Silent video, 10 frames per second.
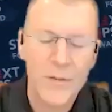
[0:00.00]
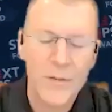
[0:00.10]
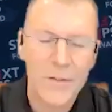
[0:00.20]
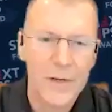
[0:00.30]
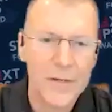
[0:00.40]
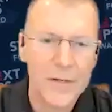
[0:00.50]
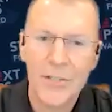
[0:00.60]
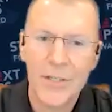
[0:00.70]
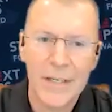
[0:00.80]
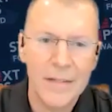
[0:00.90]
great as
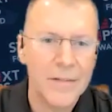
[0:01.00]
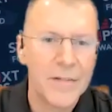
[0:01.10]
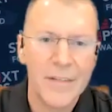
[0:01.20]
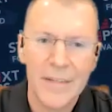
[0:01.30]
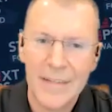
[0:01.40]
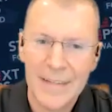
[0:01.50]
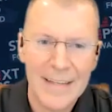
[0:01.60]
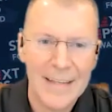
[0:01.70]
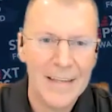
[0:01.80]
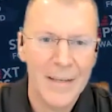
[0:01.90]
technology is,
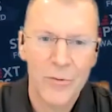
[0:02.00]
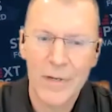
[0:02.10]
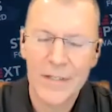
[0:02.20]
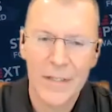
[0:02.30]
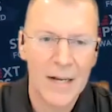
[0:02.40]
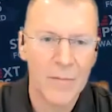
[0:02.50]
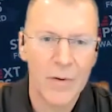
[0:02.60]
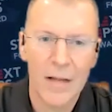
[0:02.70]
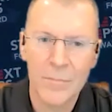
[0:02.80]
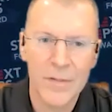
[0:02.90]
it creates a lot of
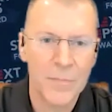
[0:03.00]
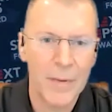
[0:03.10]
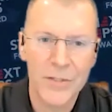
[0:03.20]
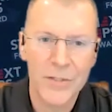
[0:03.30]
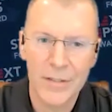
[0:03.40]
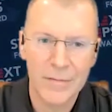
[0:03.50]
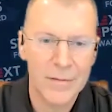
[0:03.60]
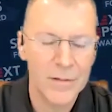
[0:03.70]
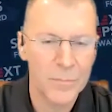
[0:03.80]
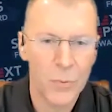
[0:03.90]
problems, especially
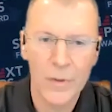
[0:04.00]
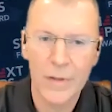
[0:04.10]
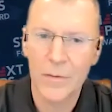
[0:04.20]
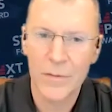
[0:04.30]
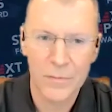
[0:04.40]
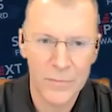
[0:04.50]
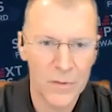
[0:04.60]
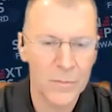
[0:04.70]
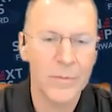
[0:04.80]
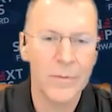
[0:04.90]
to your point, those that are
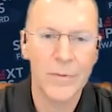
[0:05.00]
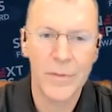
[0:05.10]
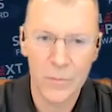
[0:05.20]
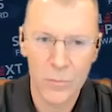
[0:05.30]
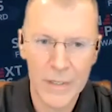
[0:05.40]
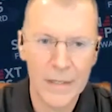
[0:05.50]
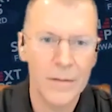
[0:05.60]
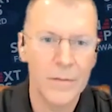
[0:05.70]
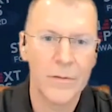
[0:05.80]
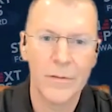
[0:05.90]
vulnerable, those that are weak,
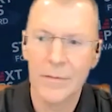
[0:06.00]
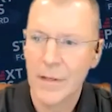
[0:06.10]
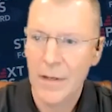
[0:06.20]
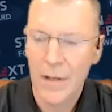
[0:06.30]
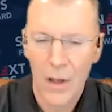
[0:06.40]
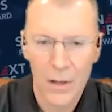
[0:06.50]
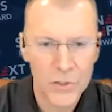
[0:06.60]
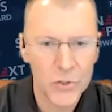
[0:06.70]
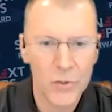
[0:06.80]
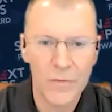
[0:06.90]
those are
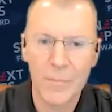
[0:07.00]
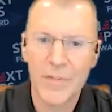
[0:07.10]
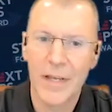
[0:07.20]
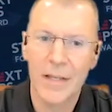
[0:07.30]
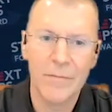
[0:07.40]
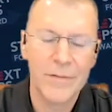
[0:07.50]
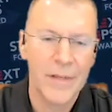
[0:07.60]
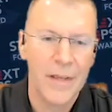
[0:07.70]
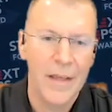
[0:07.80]
unsure of themselves.